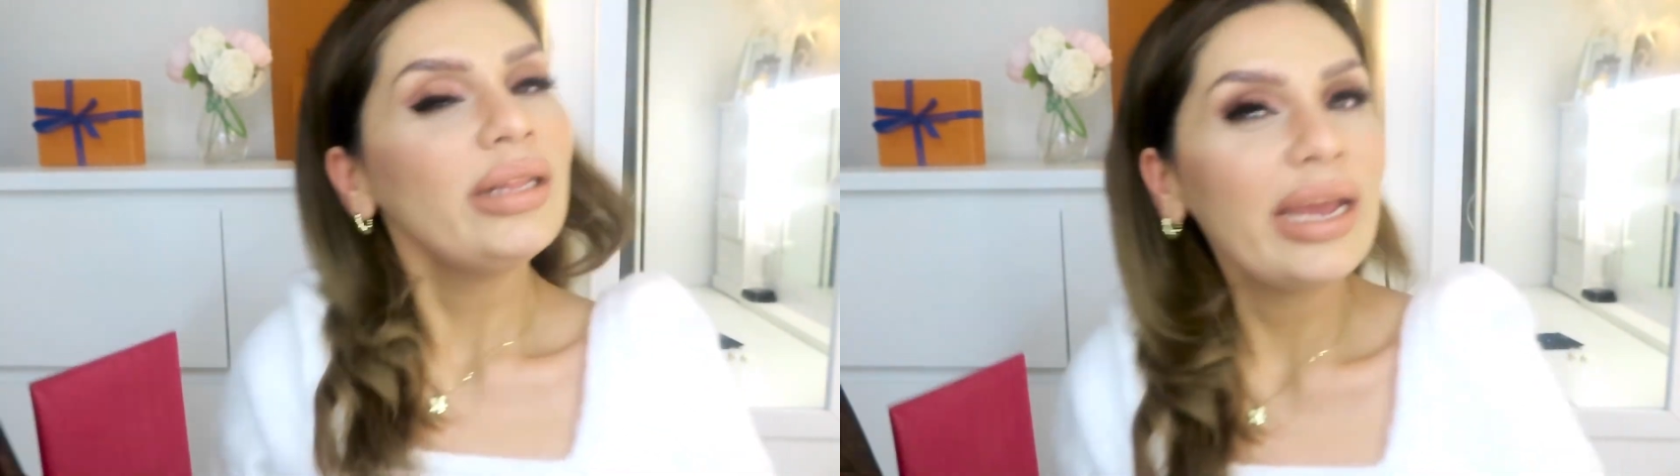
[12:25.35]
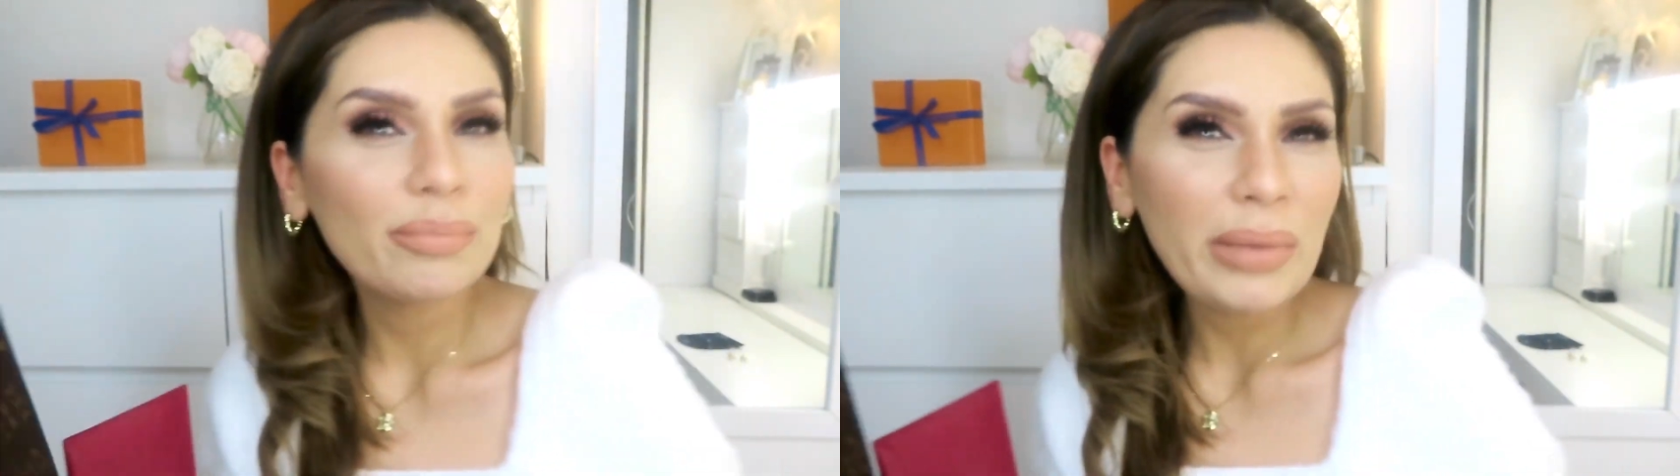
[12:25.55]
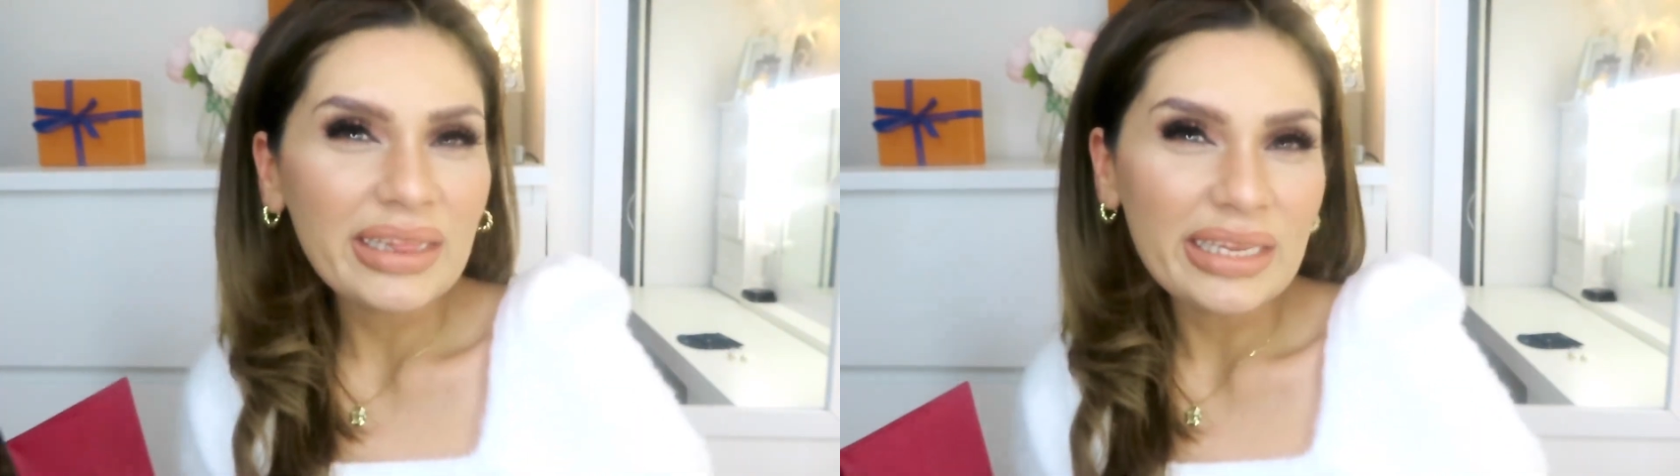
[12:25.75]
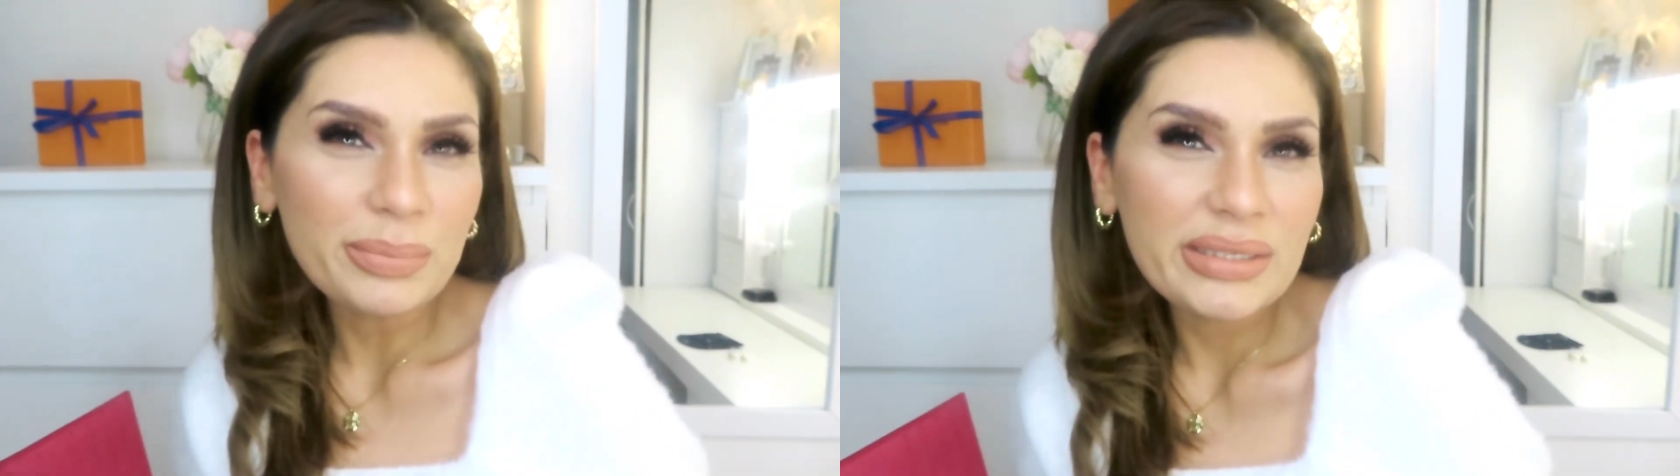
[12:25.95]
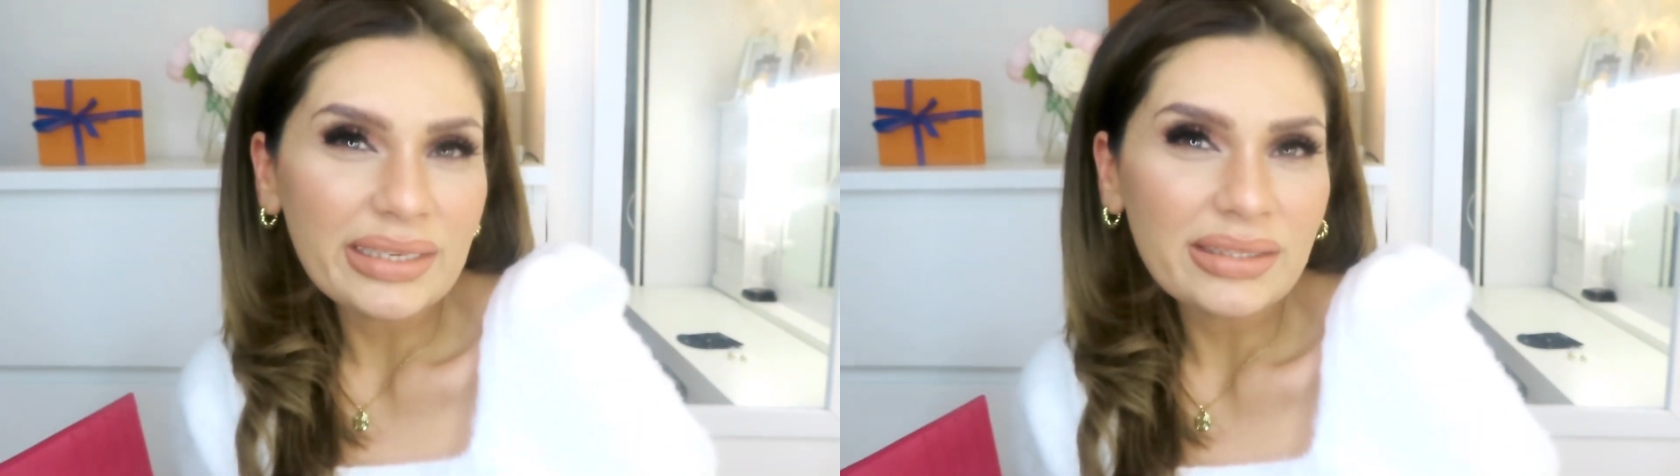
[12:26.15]
like my
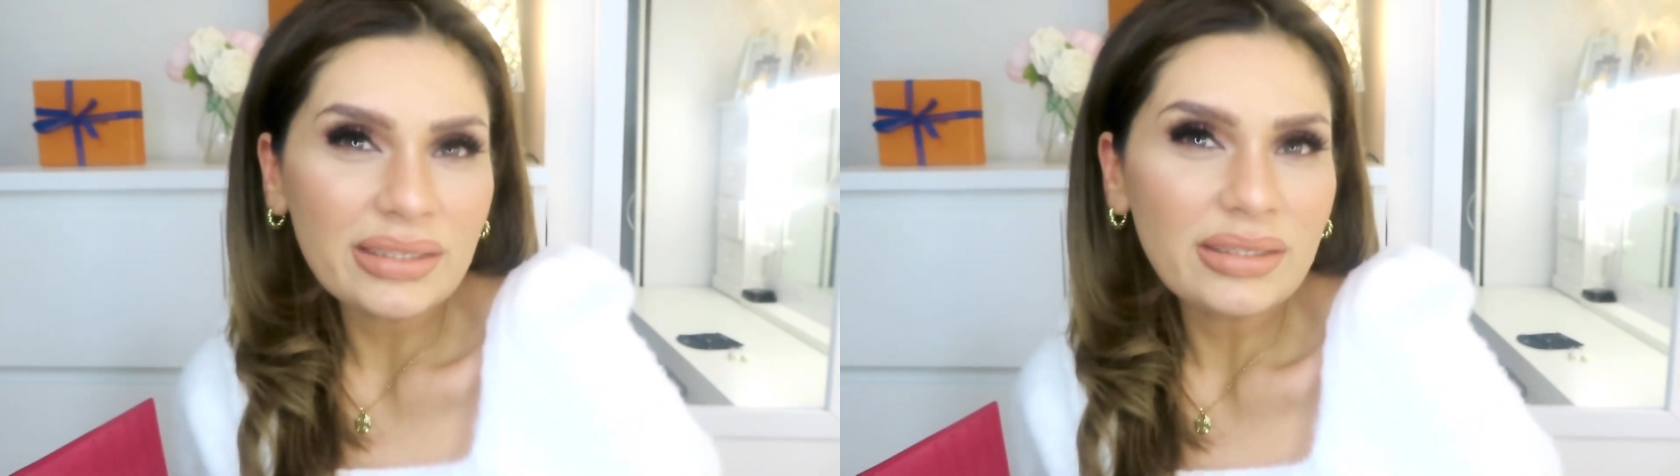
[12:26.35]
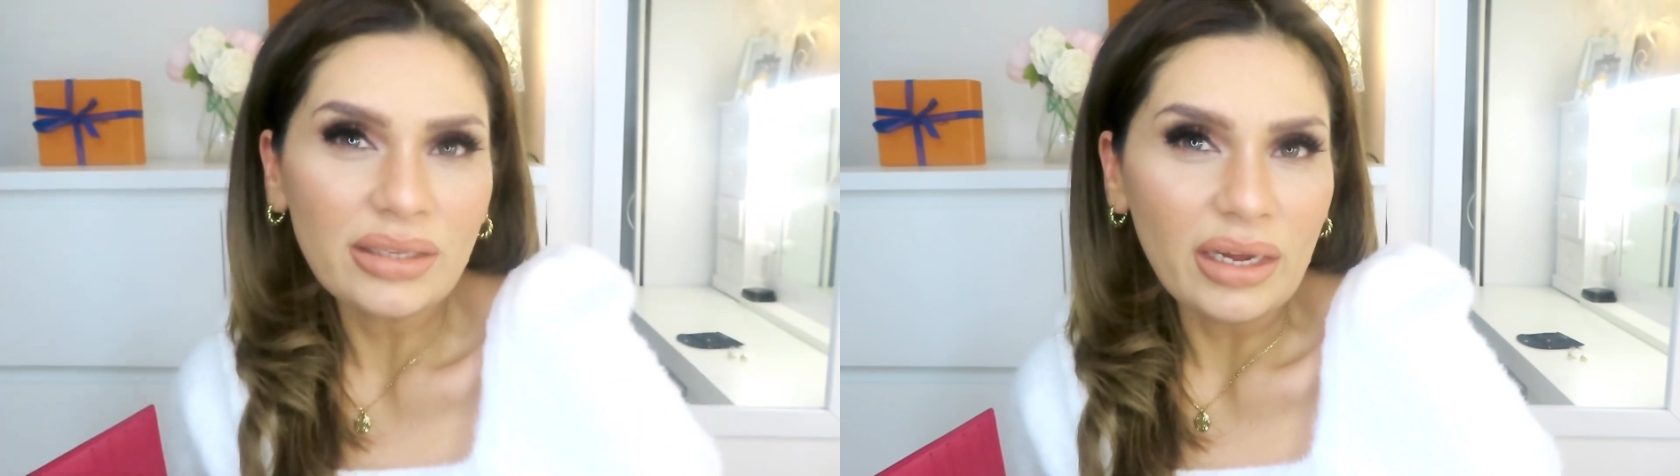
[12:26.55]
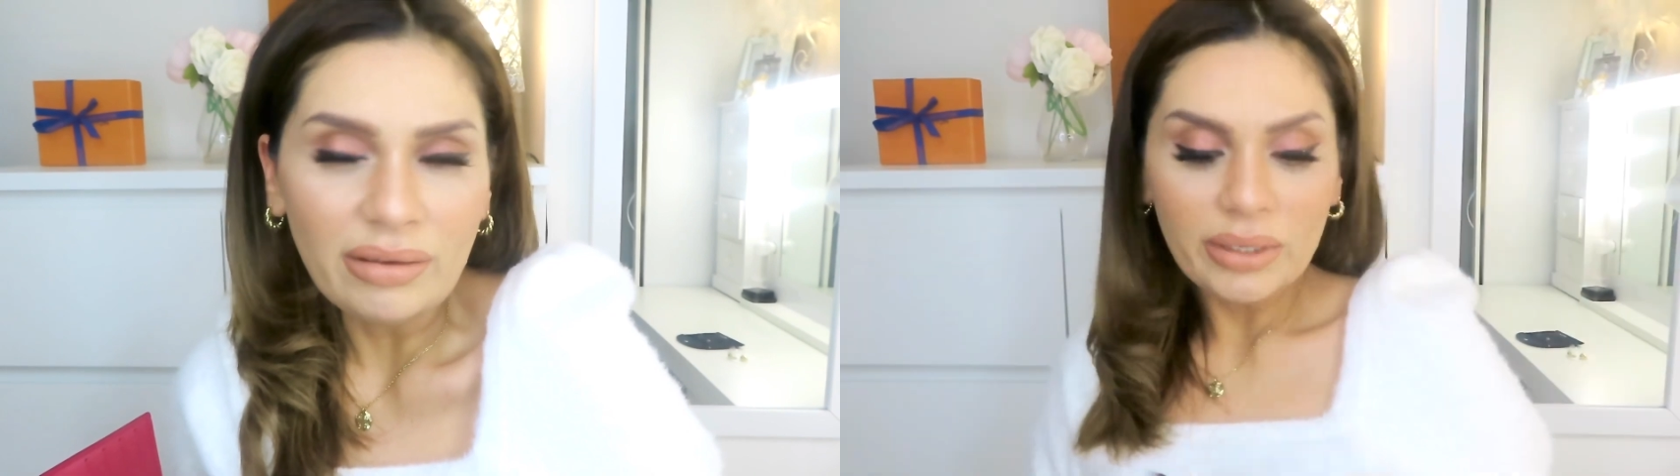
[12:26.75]
lipsticks and stuff,